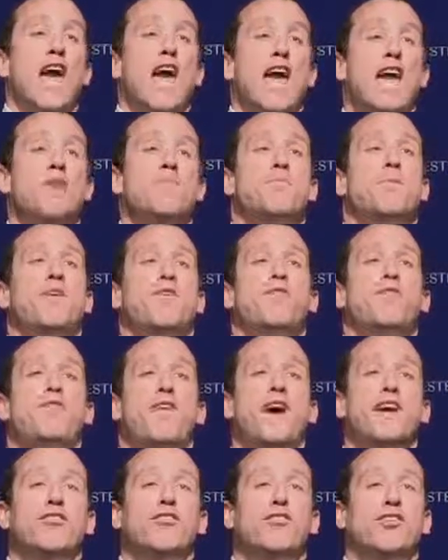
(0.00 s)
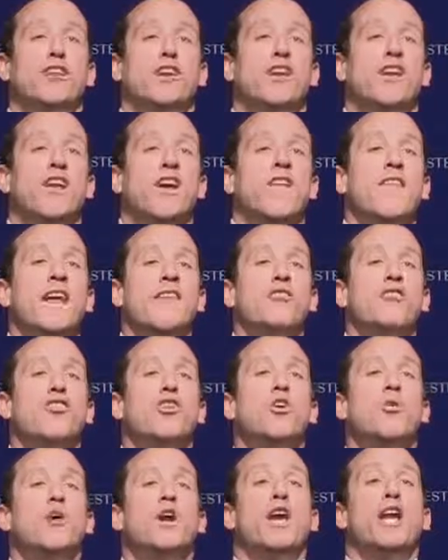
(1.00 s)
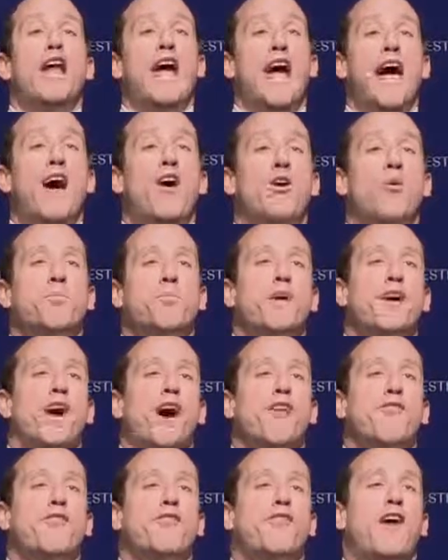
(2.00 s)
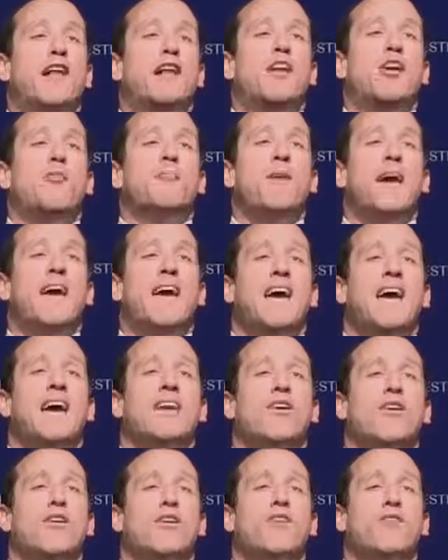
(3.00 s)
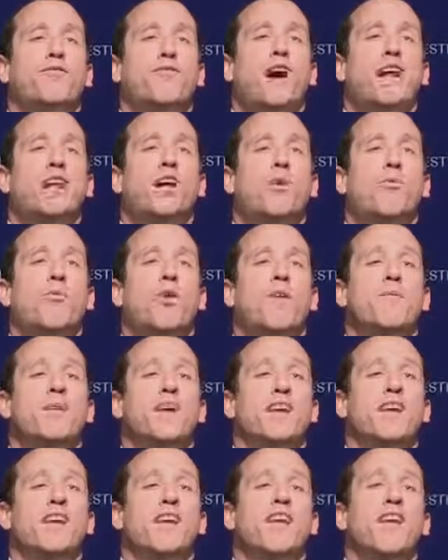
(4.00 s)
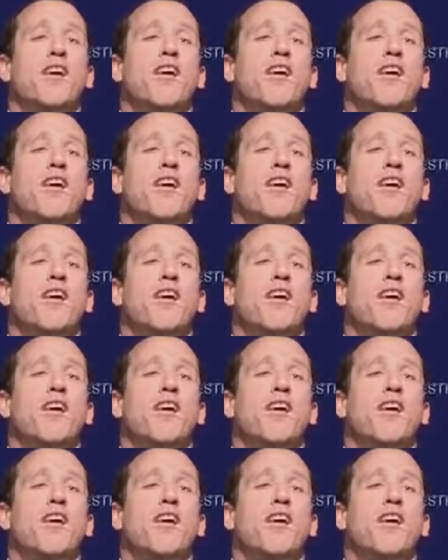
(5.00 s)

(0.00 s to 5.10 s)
a profession that you can help a fellow man or a fellow woman.